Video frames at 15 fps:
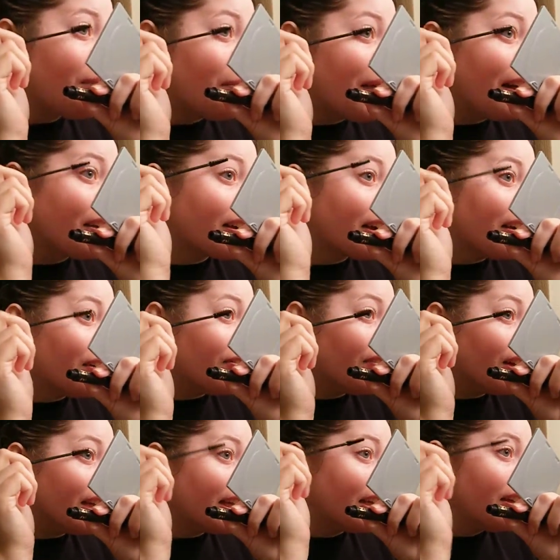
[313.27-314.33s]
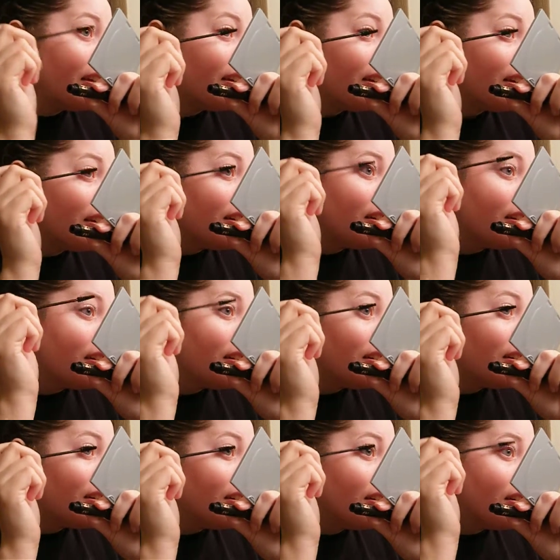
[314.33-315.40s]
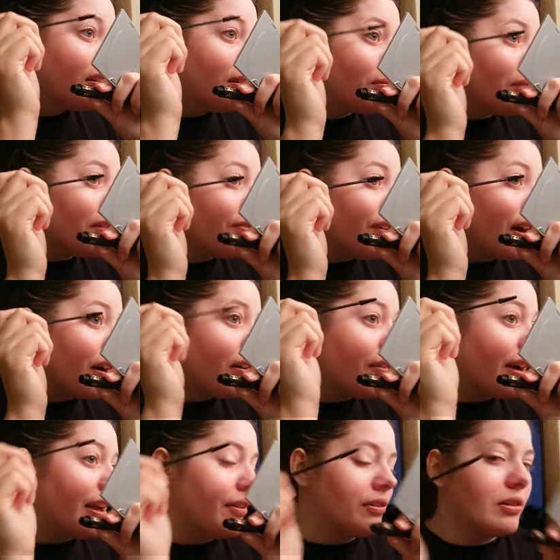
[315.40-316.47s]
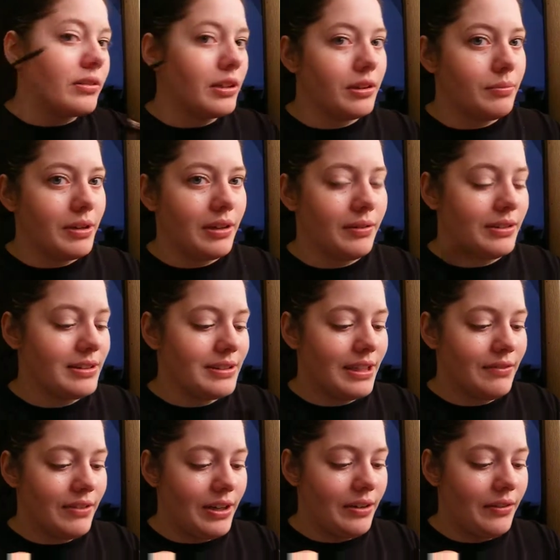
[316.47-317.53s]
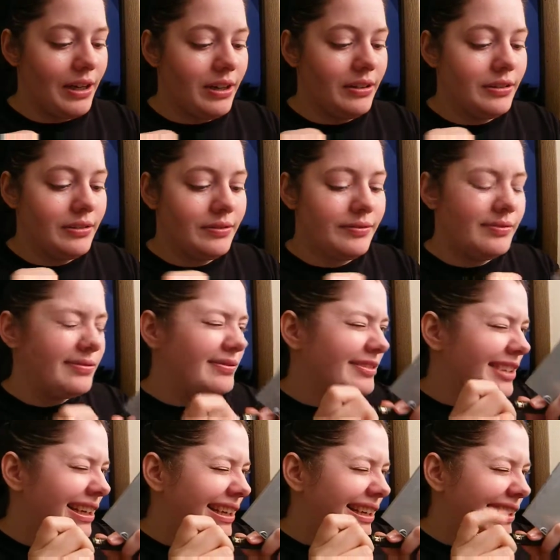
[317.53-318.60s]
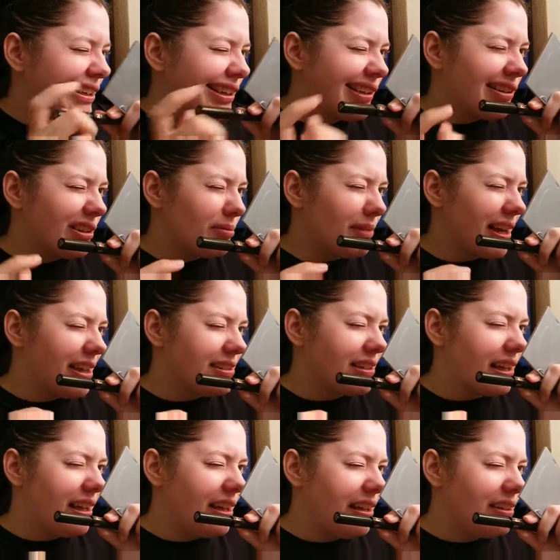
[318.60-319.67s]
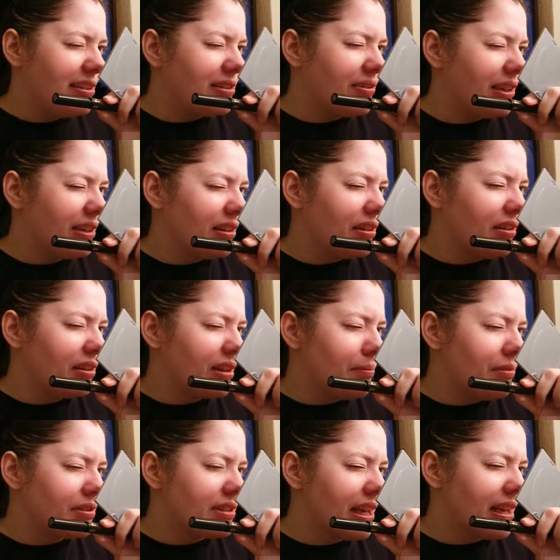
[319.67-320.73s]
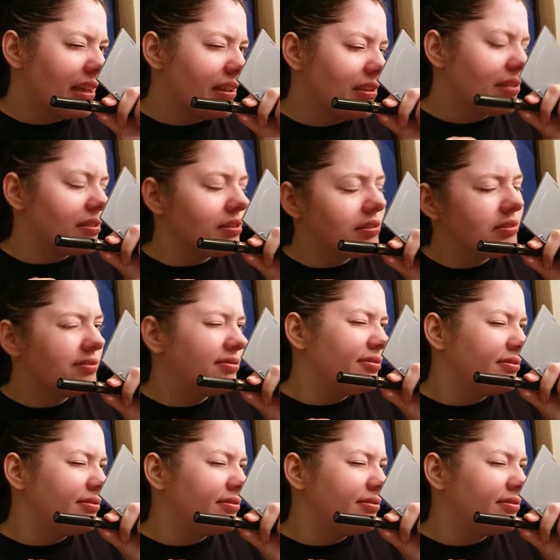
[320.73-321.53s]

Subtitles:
up it might look kind of funny, but far away you won't really be able to see it very well. Close my eyes again, just wait a little couple seconds.